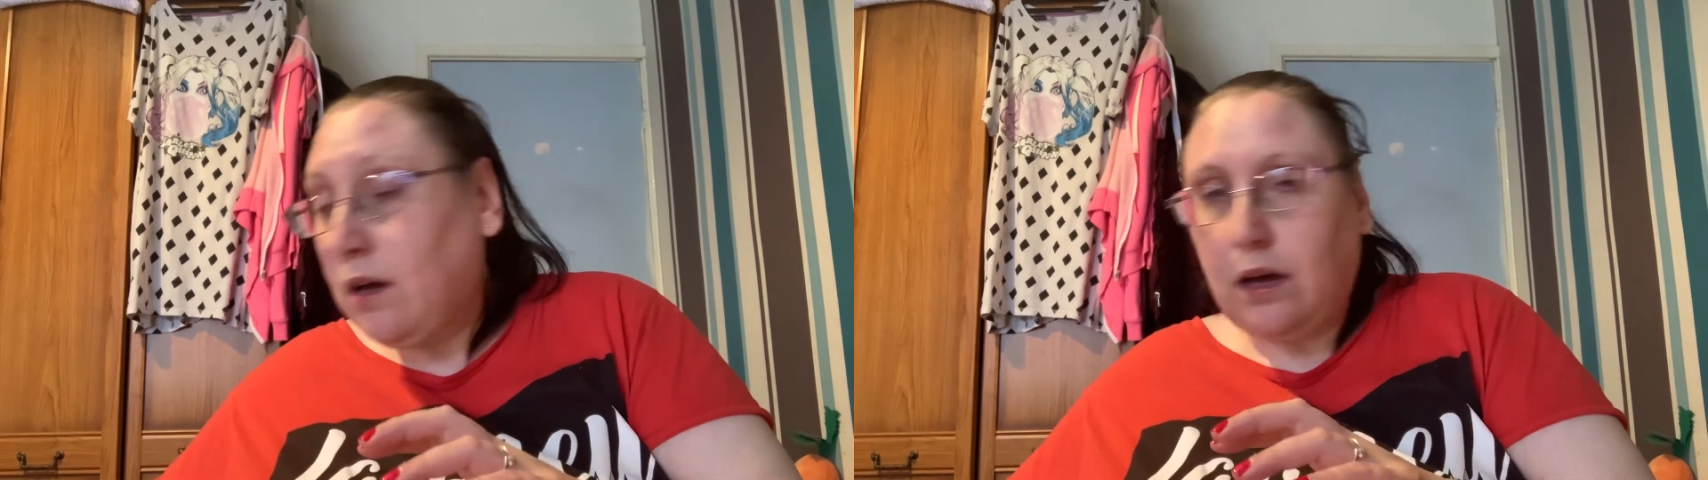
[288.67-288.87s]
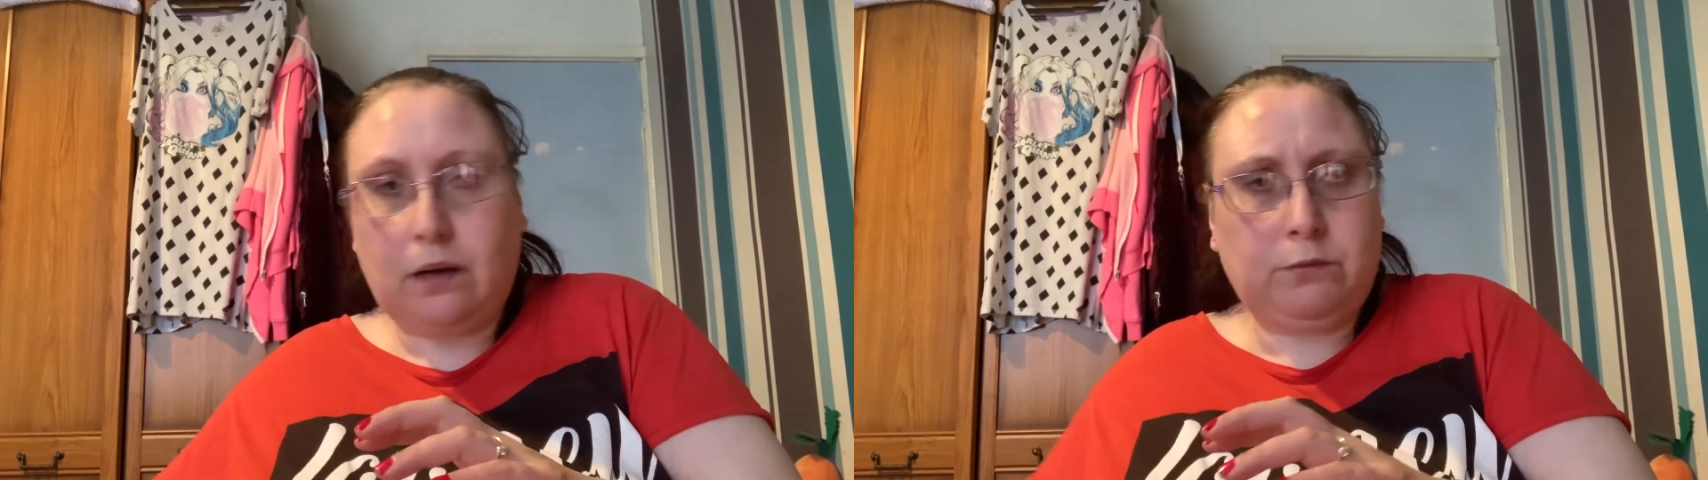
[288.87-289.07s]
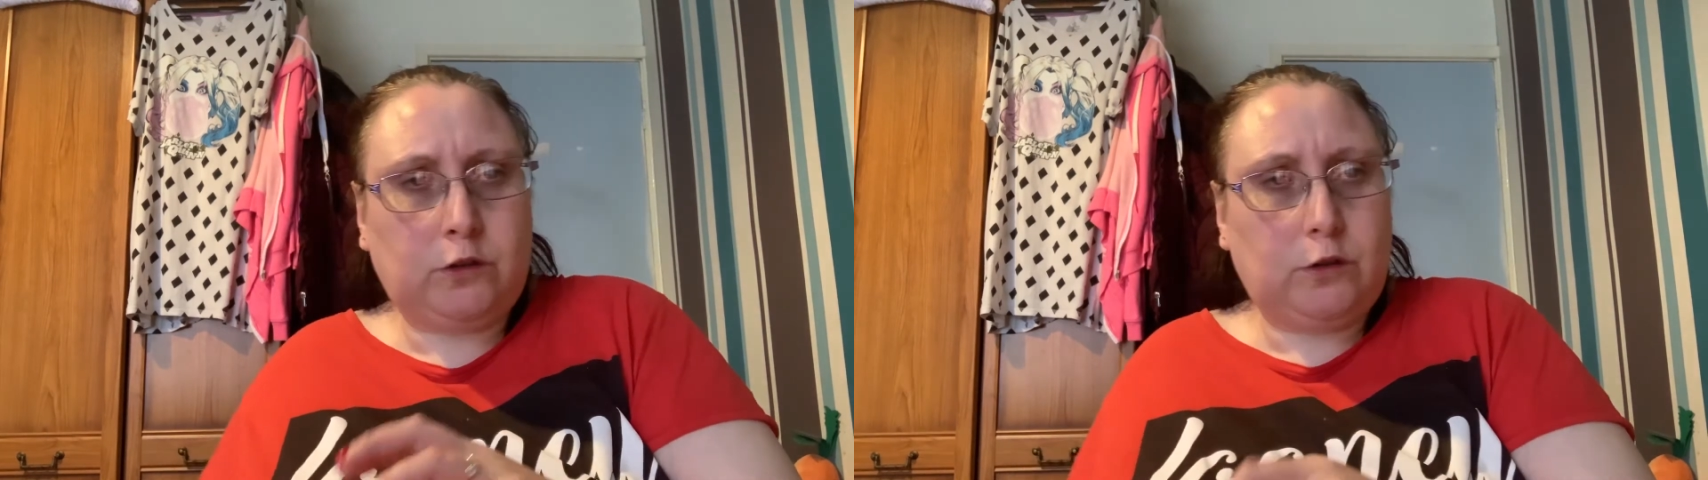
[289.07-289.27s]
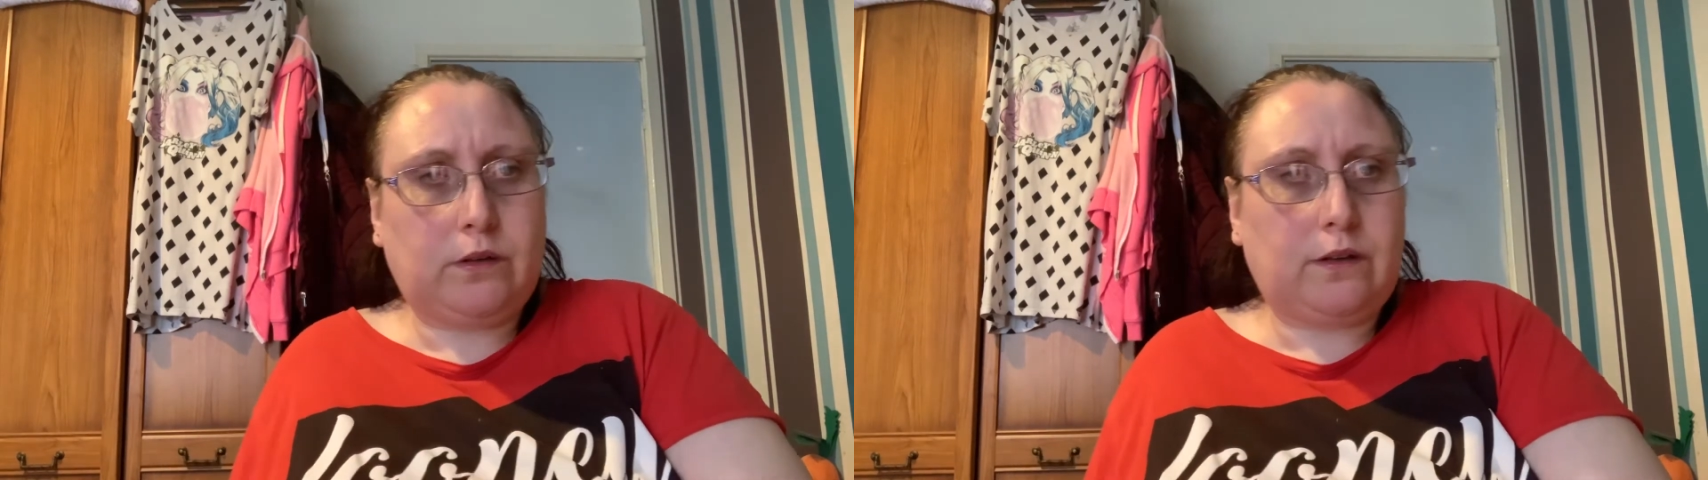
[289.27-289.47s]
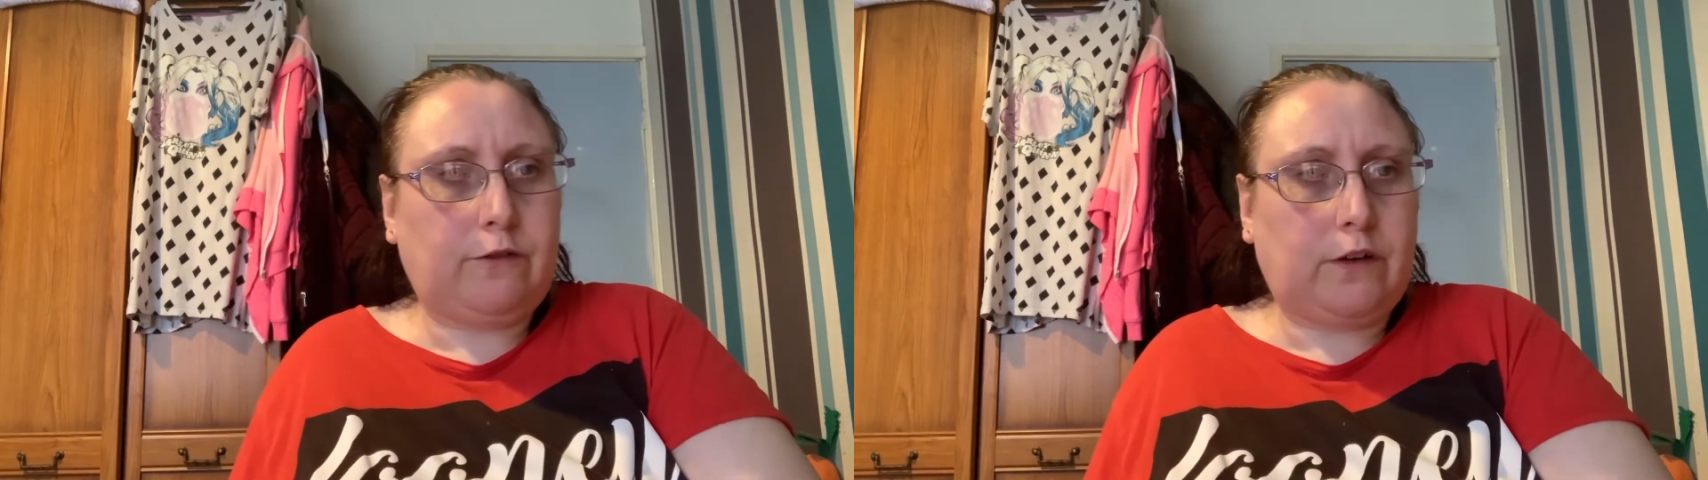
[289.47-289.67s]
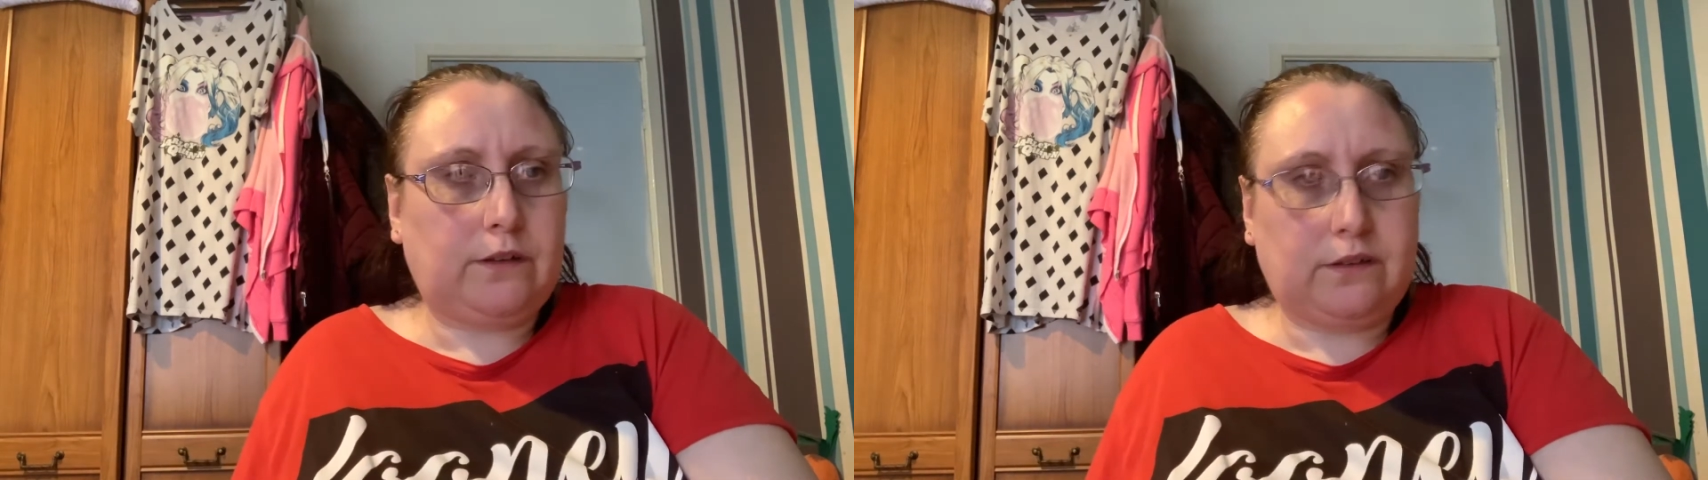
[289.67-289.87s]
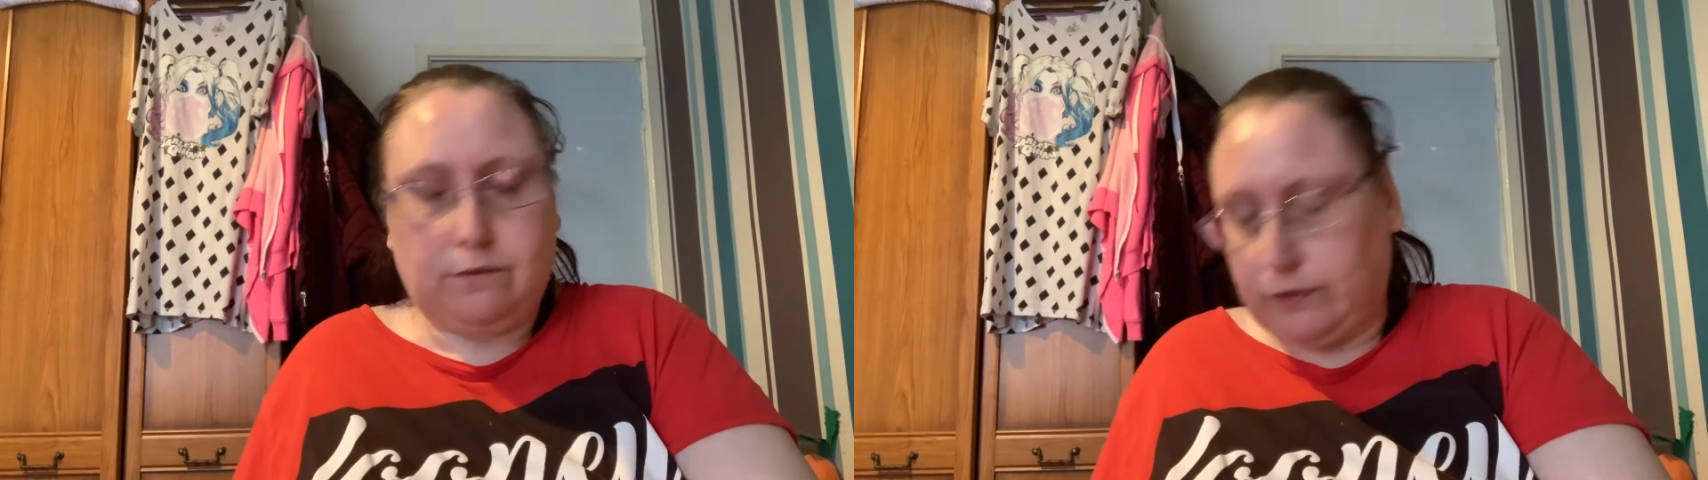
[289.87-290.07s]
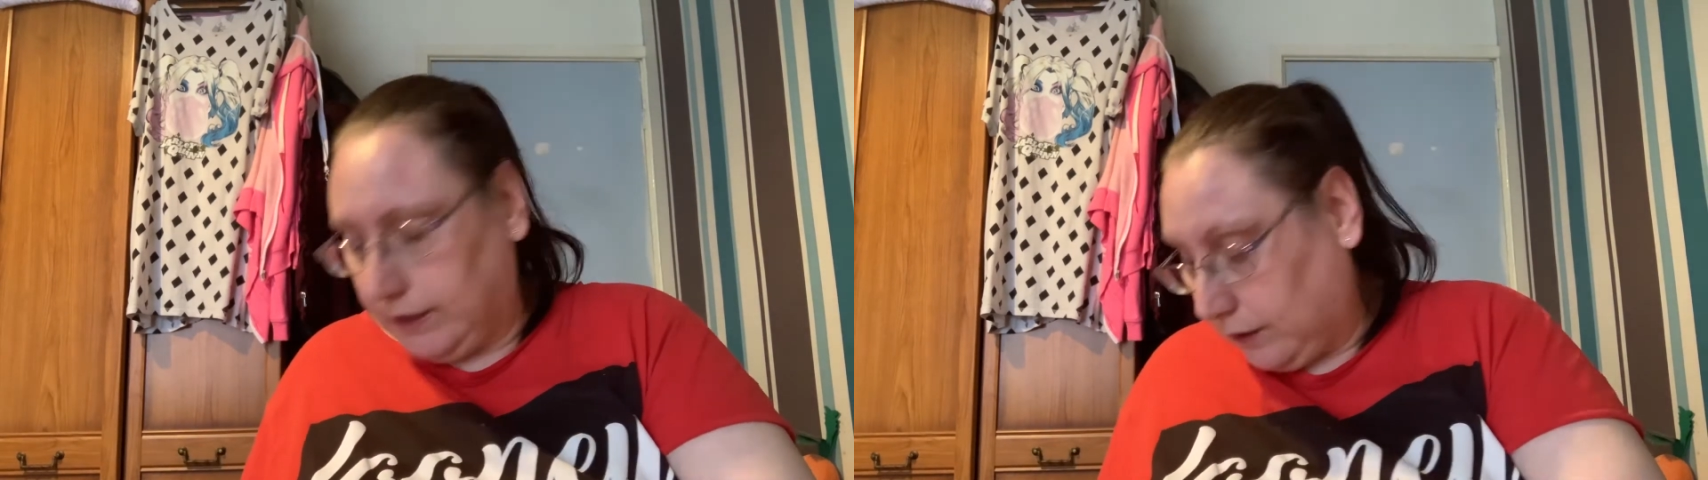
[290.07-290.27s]
I'm sure I can find
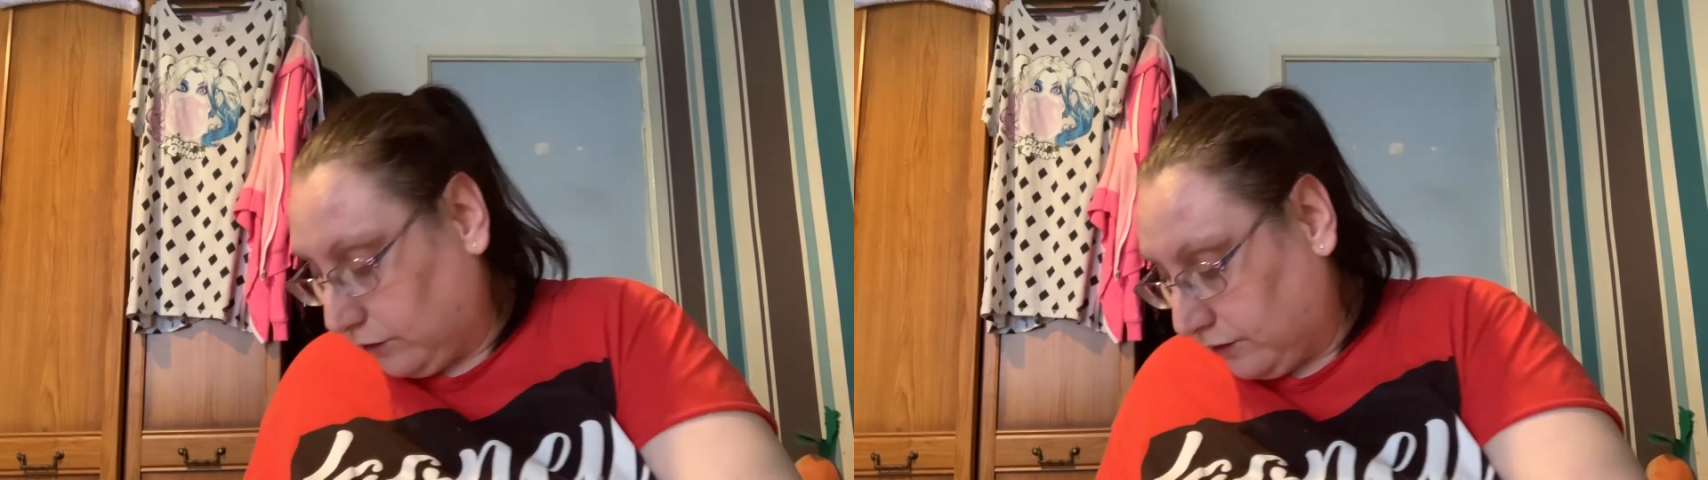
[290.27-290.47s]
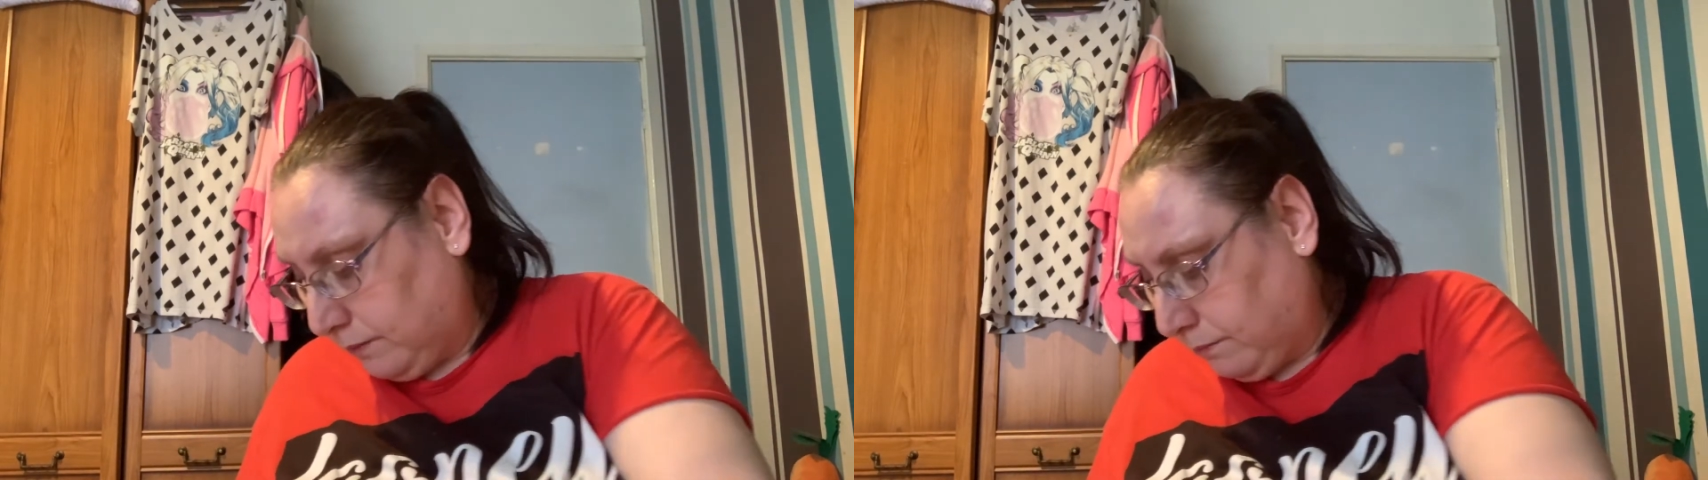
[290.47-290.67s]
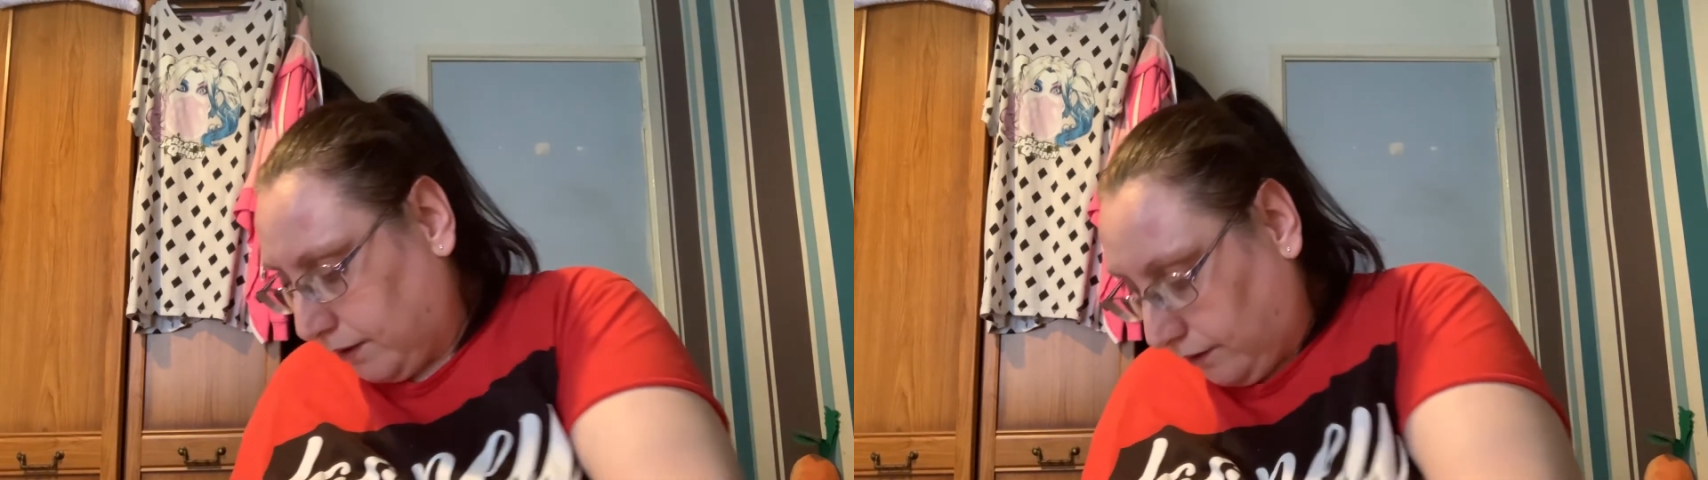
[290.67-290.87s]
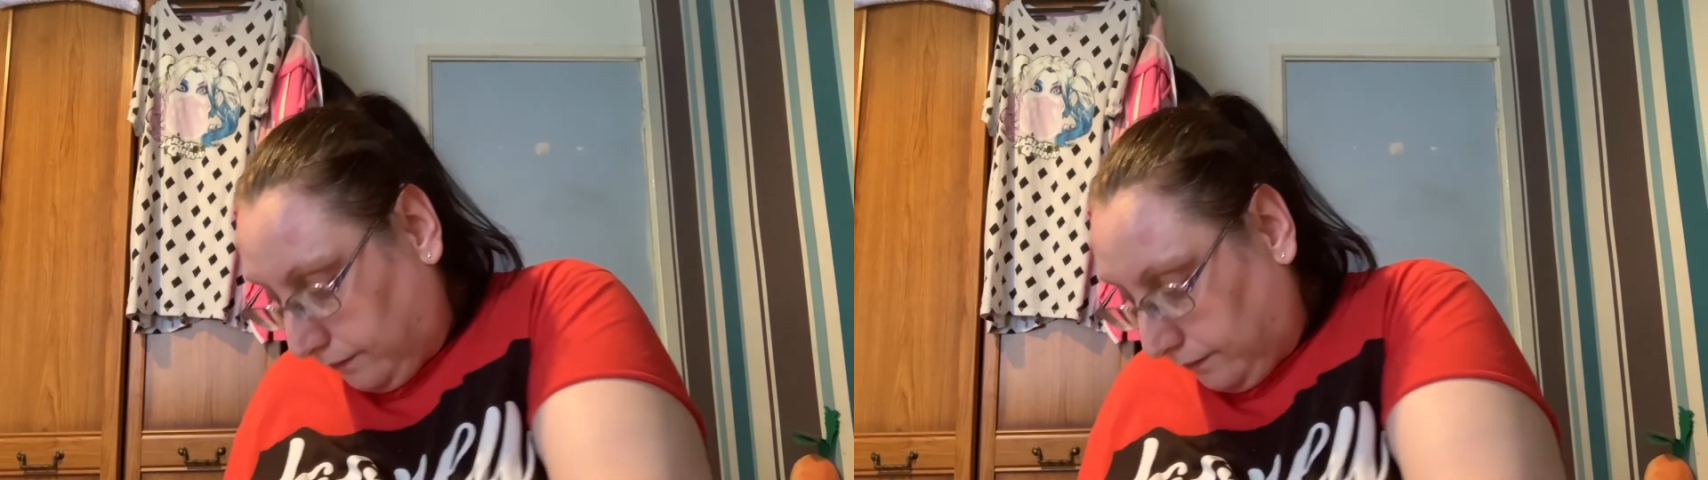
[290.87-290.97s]
something else similar.